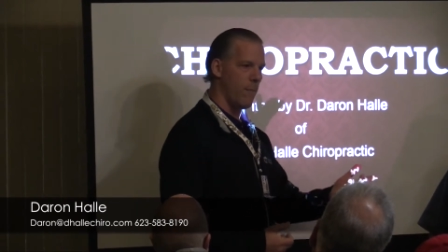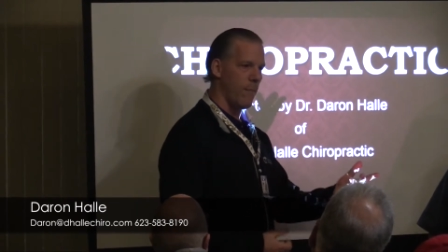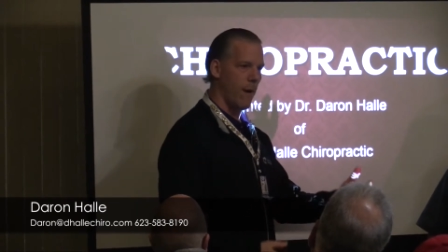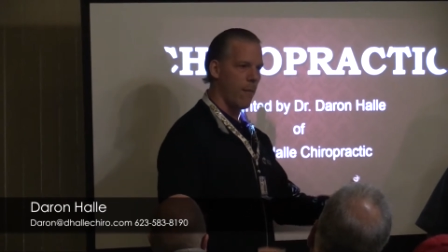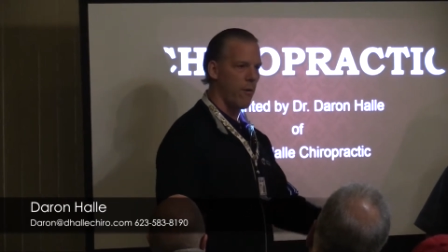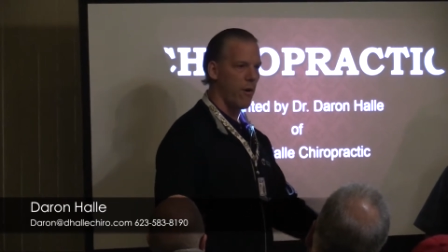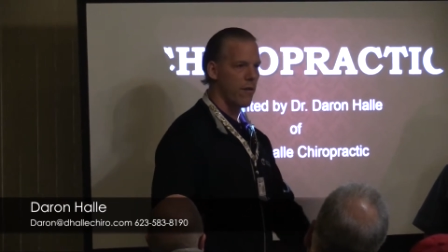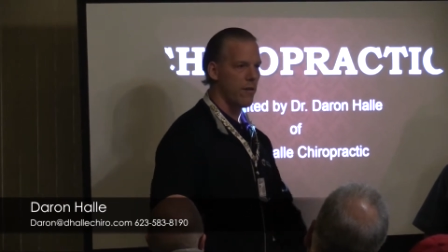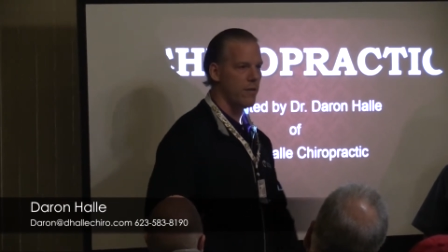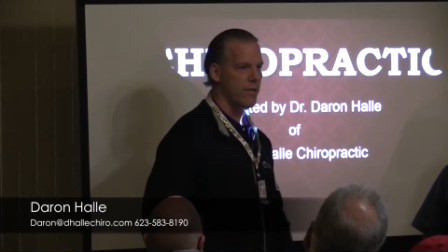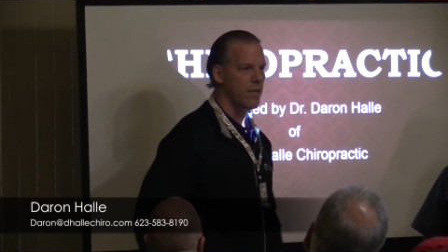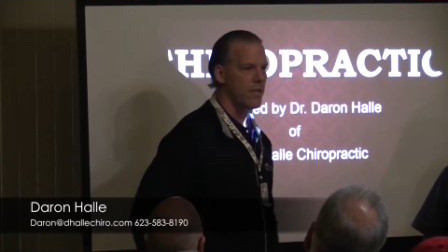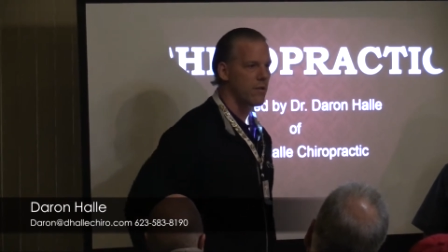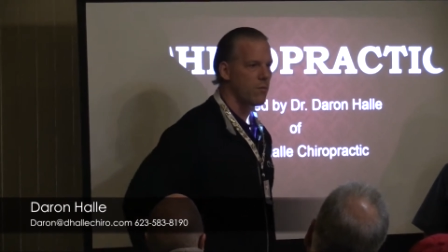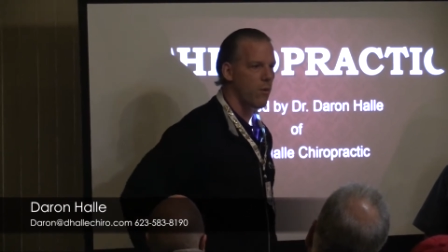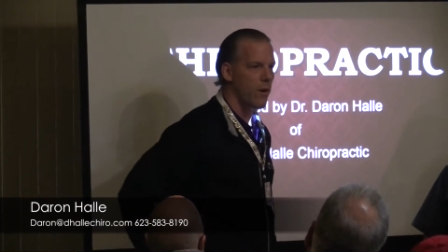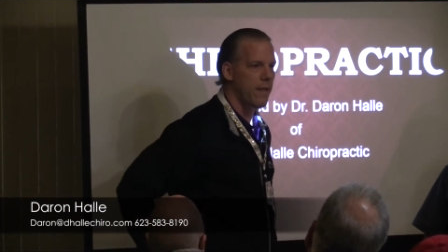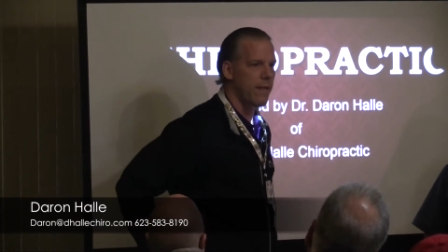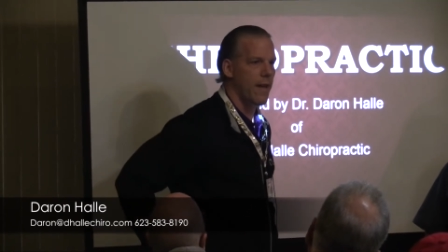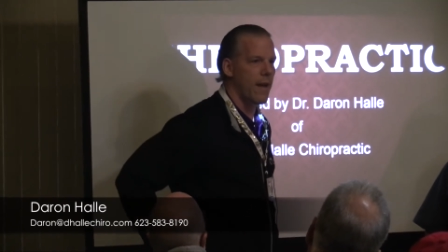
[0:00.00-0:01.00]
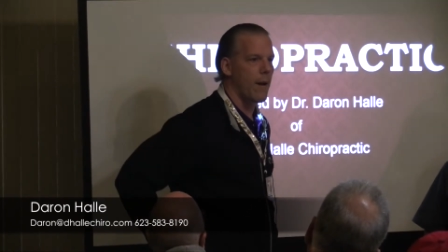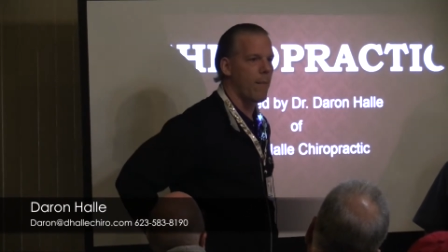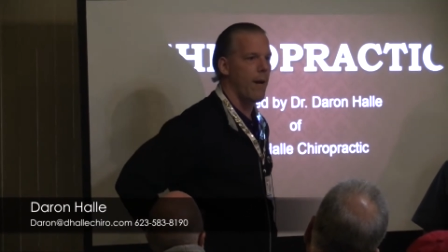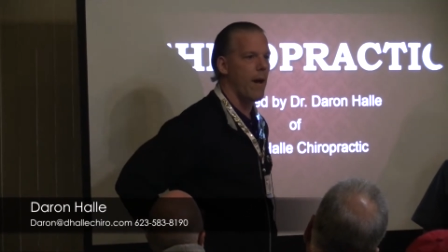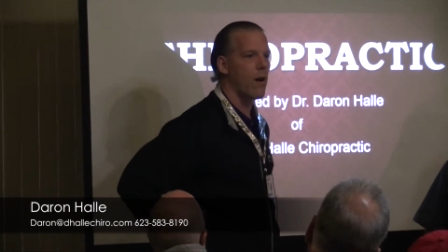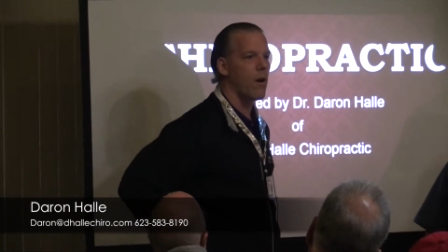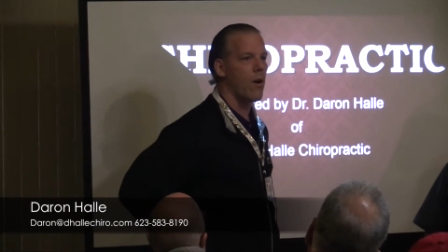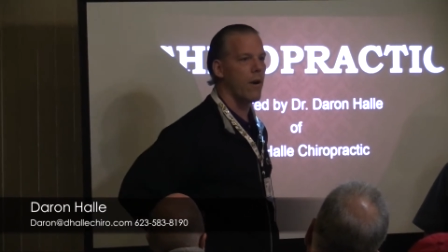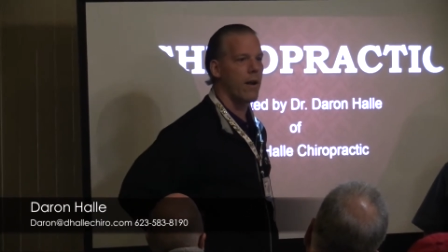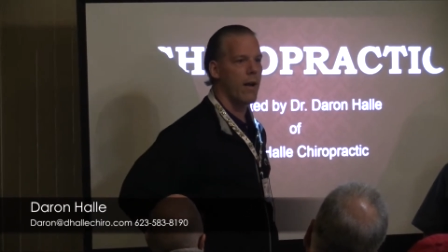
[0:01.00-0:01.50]
My brother says, what do you think
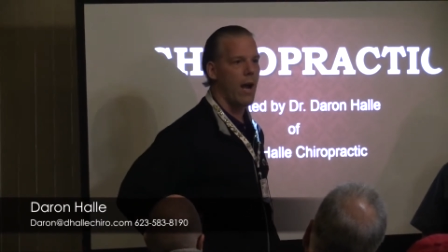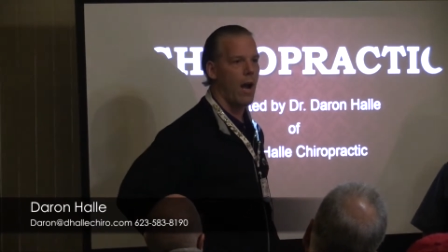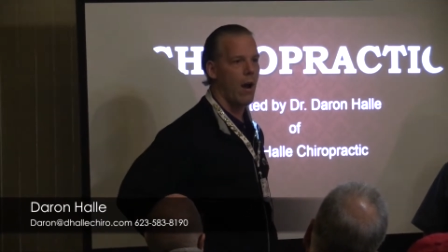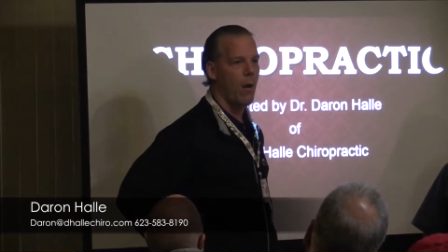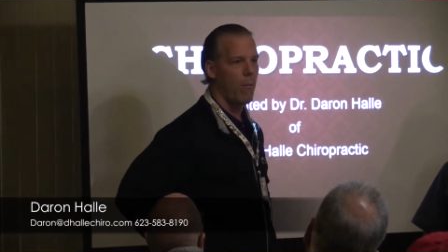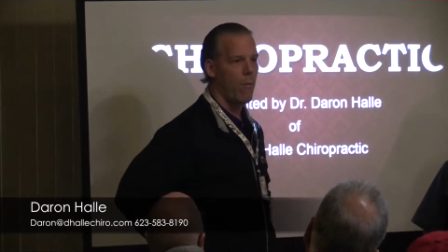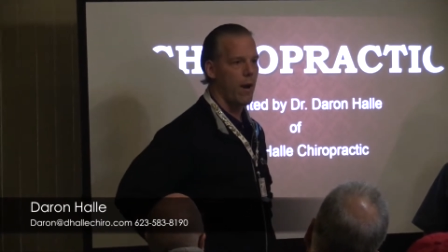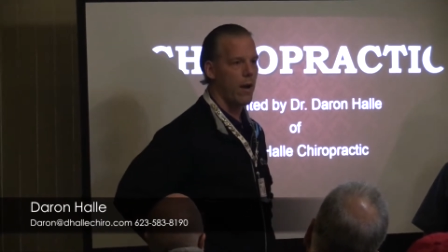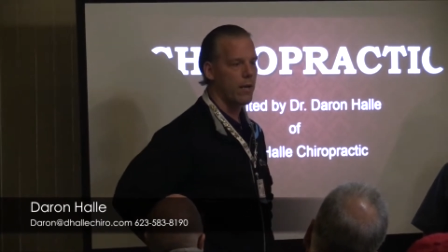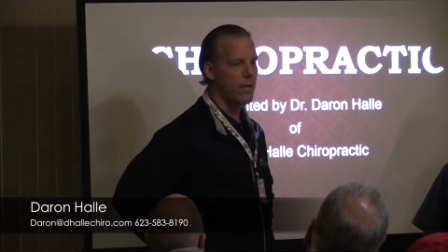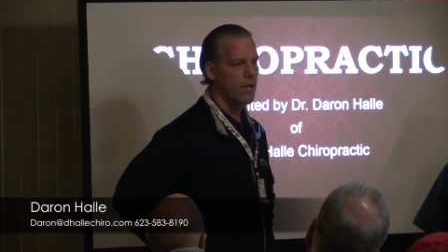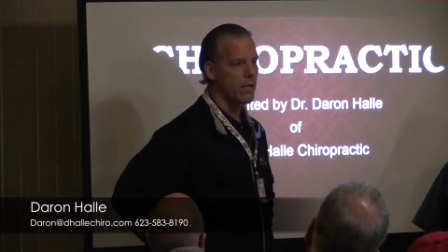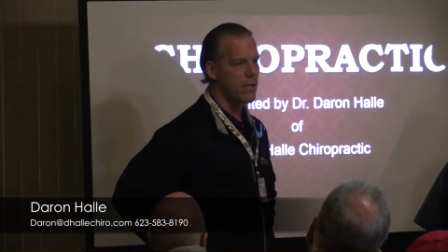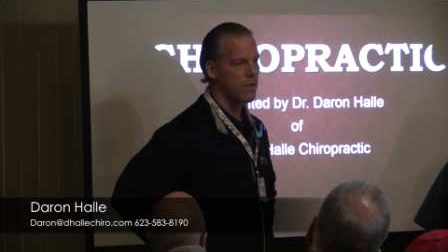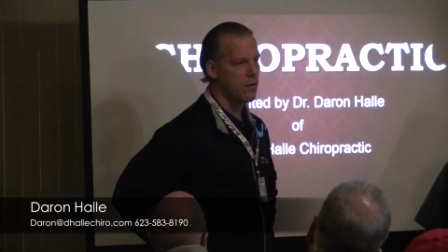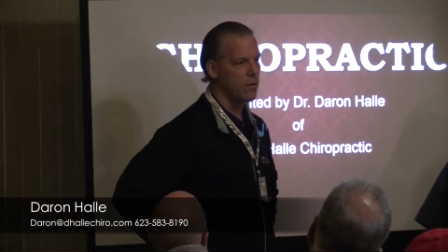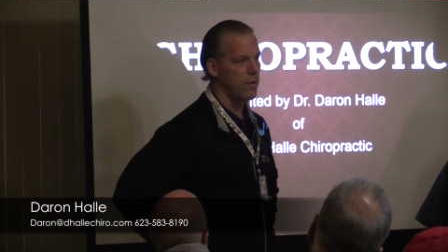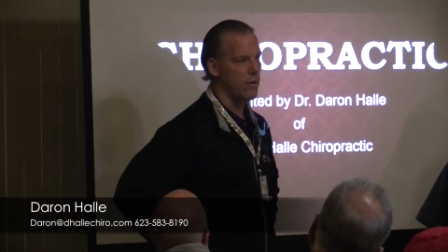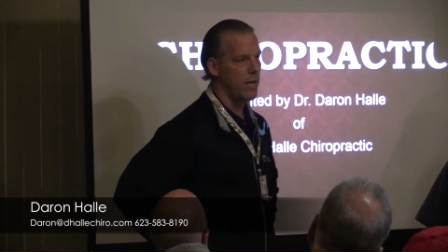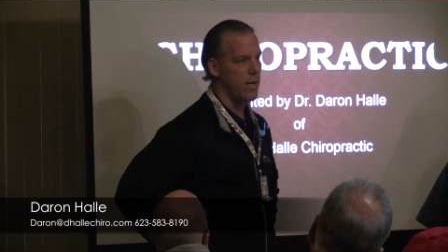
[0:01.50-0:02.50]
about going to chiropractic school?